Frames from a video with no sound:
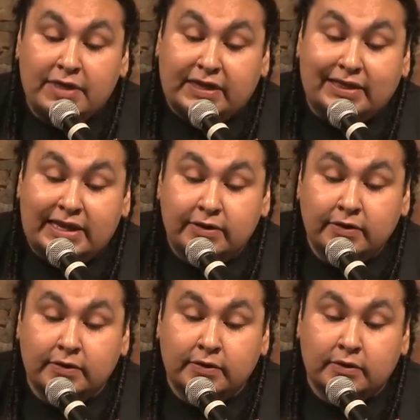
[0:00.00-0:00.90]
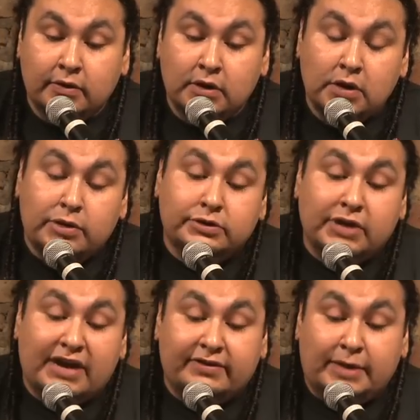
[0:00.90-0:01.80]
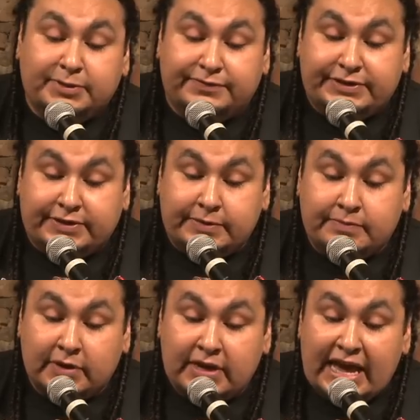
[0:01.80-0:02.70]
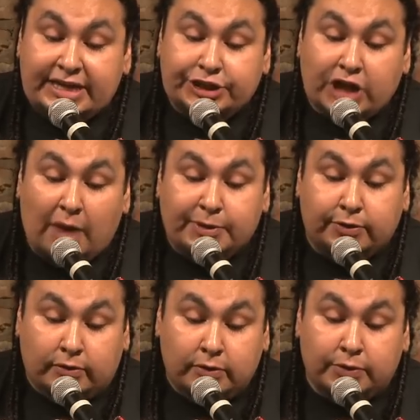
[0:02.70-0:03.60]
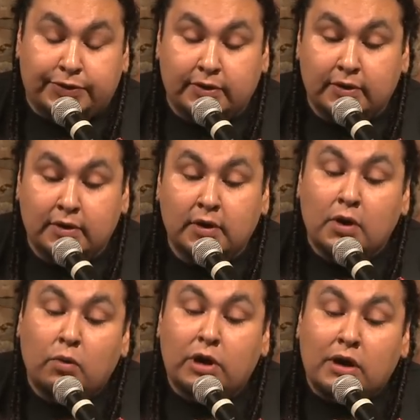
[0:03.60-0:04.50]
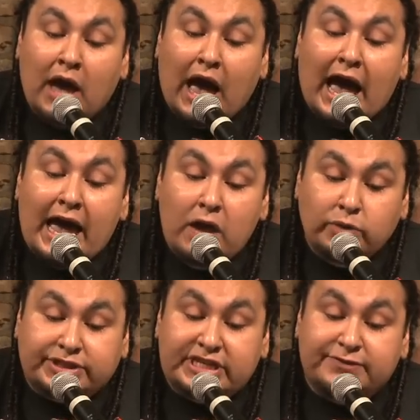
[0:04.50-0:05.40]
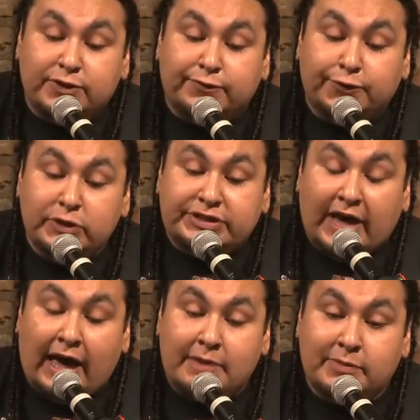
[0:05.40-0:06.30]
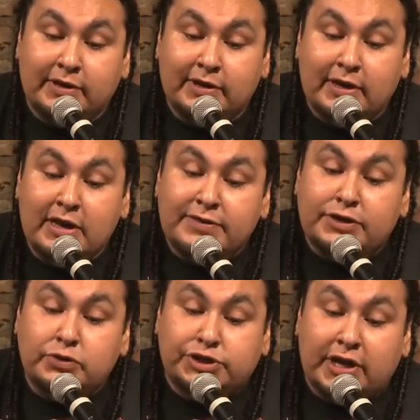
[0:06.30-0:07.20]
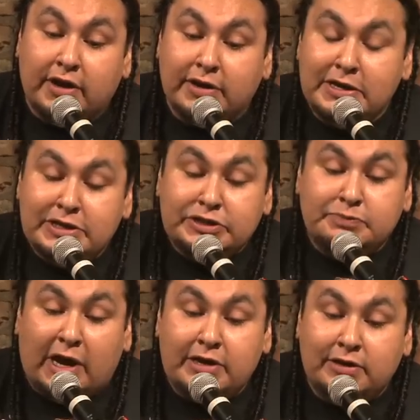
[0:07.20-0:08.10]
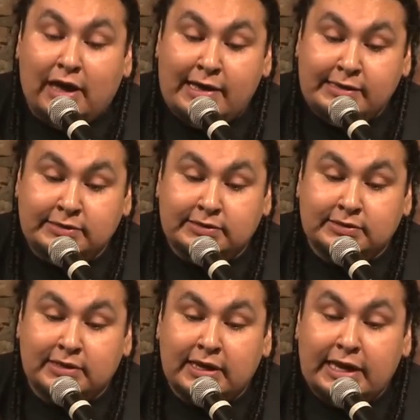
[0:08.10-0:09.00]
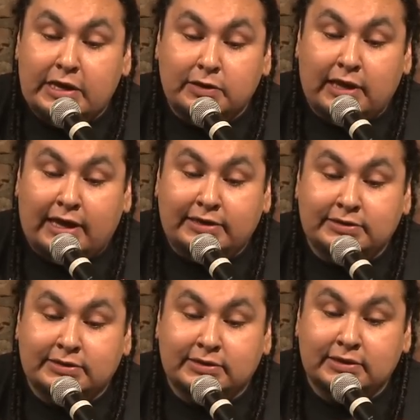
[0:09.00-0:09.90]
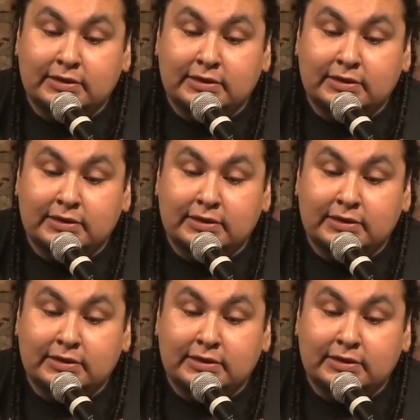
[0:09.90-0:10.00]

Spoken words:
Then later, we would travel up to visit him at his shop in Duluth, where I would see for the first time that you share smile lines, hairlines,